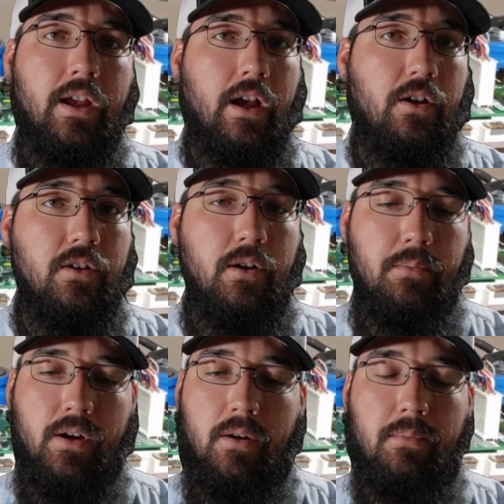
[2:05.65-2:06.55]
I'll
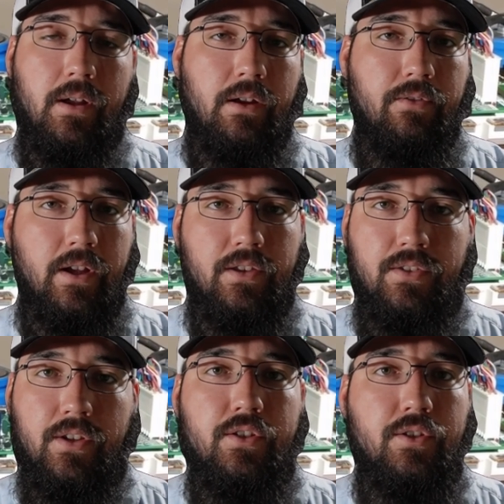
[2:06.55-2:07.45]
come up. I've got
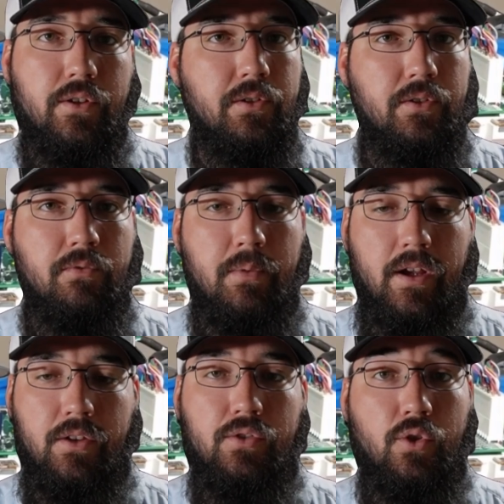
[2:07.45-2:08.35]
six years of
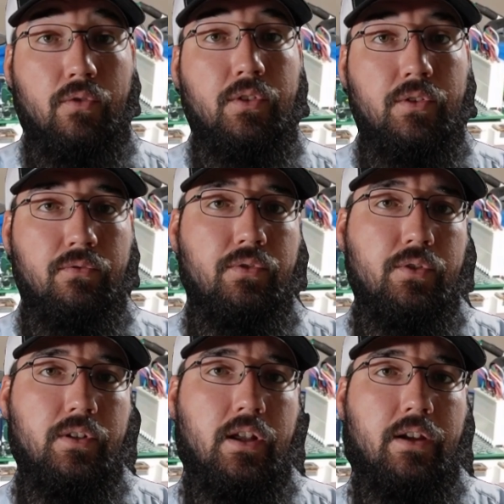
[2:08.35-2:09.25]
my service and
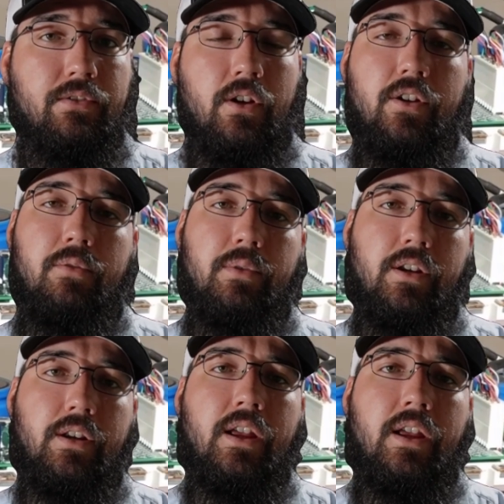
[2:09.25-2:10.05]
field life documented